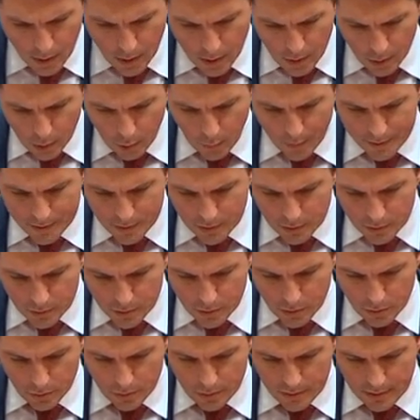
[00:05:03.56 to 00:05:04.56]
Questions
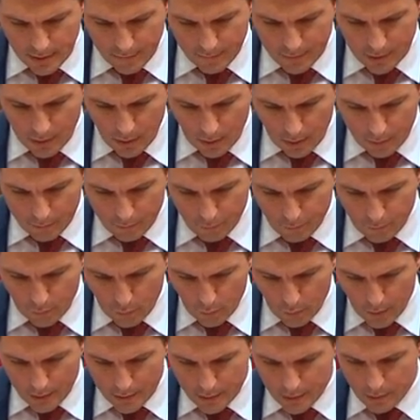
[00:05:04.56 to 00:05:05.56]

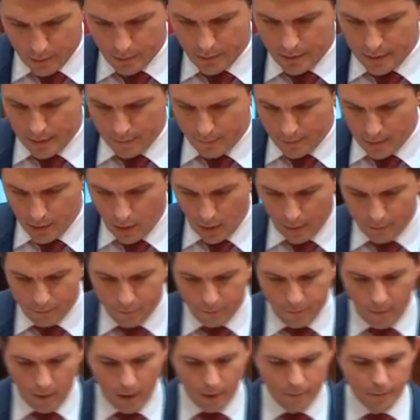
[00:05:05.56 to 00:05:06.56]
2794 and
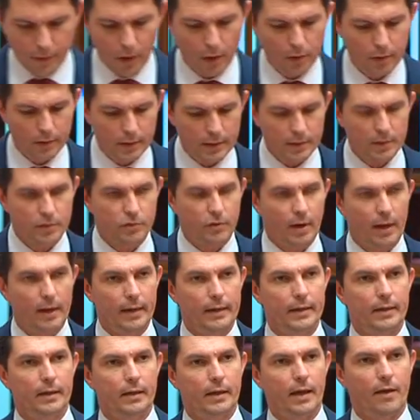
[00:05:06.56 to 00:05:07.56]
2795 go to the
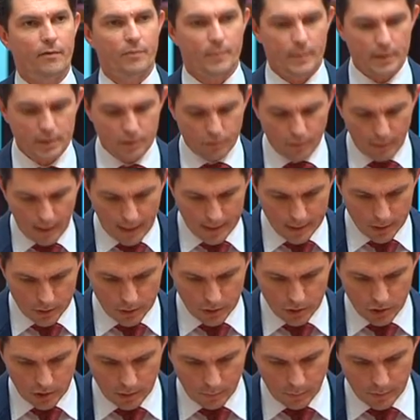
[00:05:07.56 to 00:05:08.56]
Australian government's
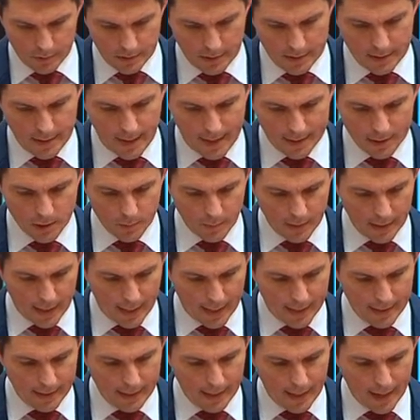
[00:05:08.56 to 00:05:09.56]
relationship with Detachment
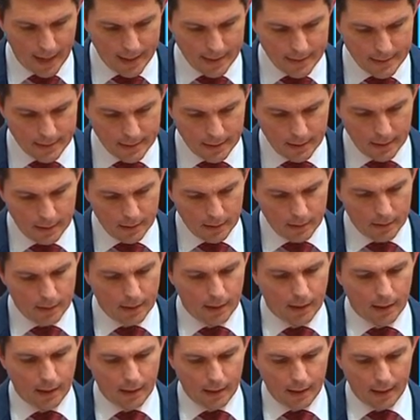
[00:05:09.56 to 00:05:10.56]
88,
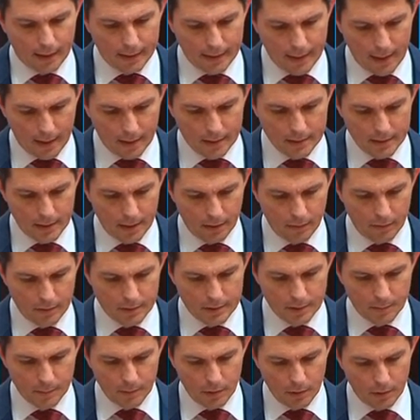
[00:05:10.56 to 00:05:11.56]
a
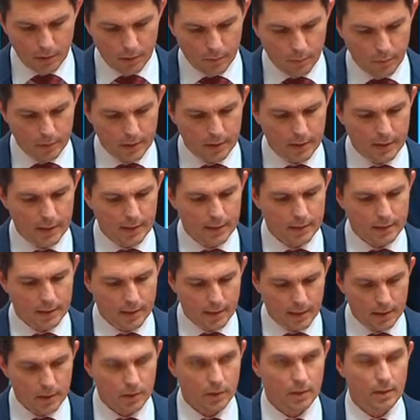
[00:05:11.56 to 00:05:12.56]
counter-terrorism unit within the
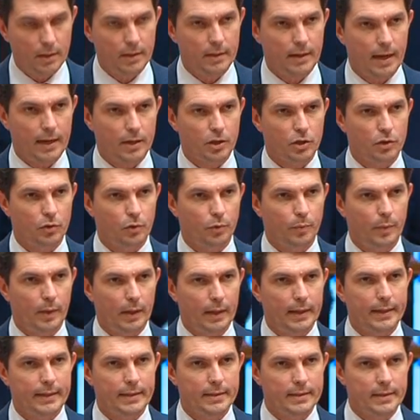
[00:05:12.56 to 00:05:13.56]
Indonesian National
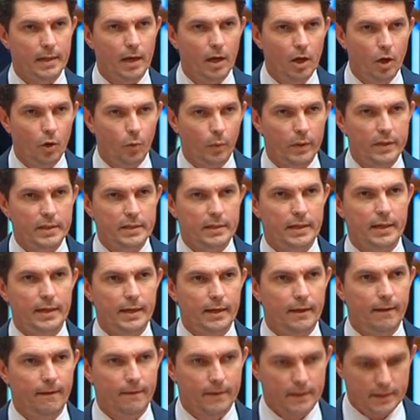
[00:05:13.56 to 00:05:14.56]
Police. We
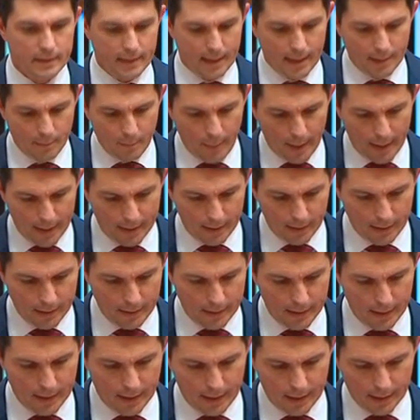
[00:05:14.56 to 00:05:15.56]
see the same pattern
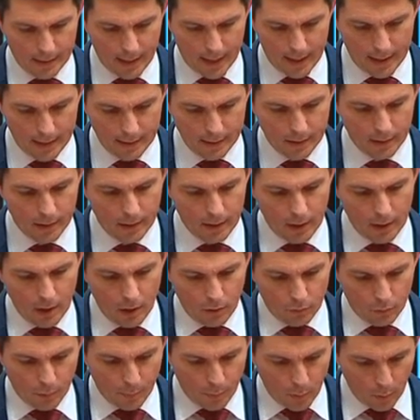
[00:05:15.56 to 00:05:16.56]
here again.
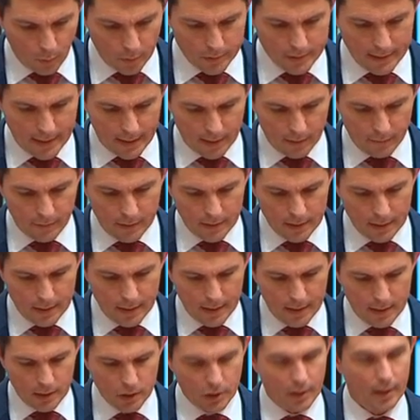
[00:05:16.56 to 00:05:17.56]
Reports out of
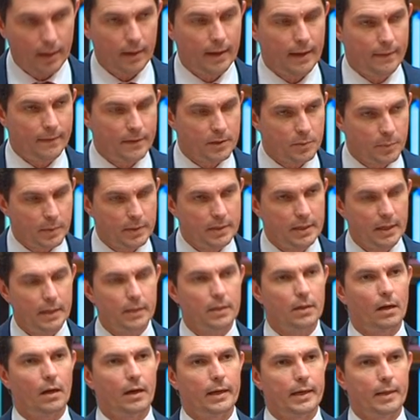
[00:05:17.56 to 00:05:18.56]
Indonesia, and this
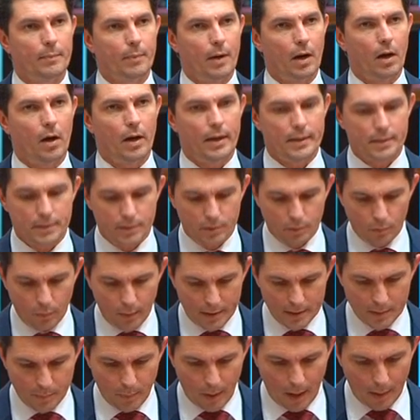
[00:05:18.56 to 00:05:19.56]
particularly applies to
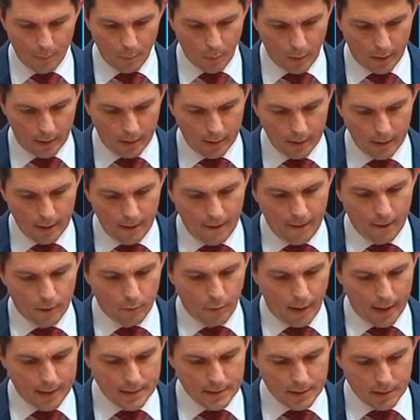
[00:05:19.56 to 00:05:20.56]
West Papua,
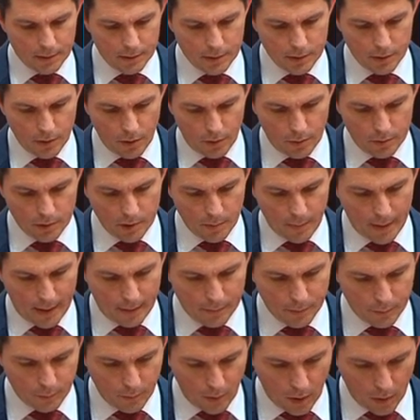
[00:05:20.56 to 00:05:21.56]
raise concerns about
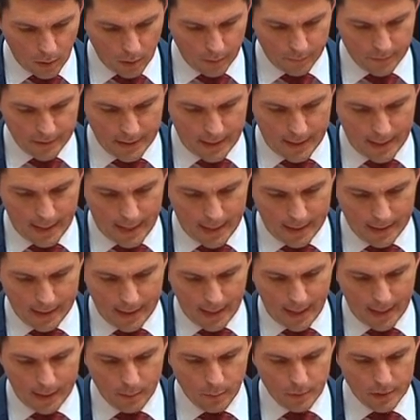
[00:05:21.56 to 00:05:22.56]
the role of Det
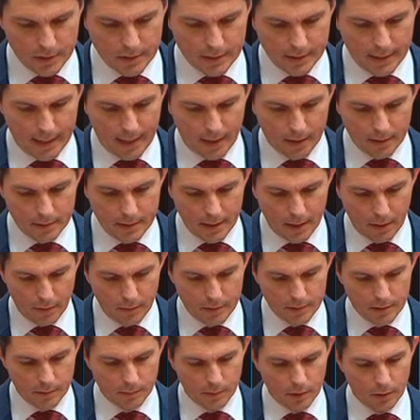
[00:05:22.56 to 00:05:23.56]
88, which is a
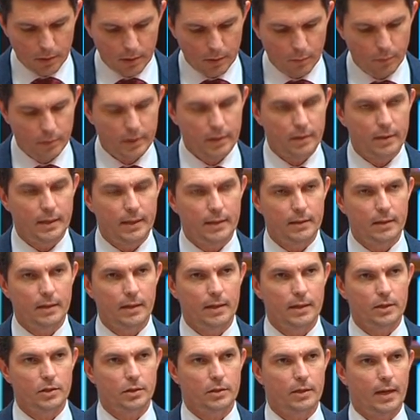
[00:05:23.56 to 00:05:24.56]
counter-terrorism unit within the
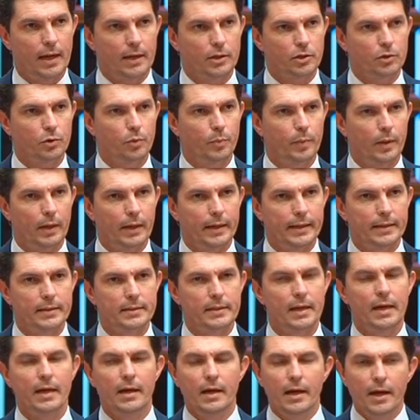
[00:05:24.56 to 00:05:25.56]
Indonesian National Police.
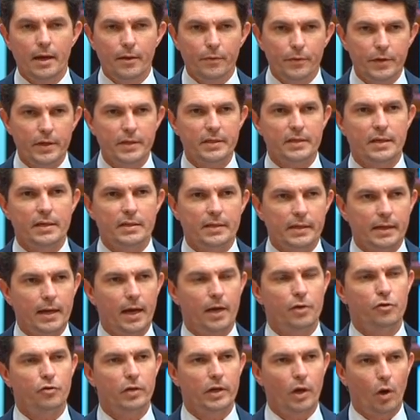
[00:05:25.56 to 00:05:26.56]
This is a
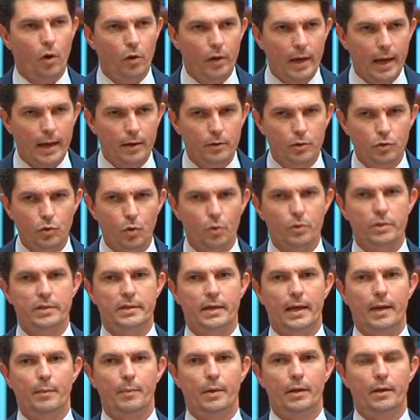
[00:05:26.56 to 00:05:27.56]
country on our doorstep.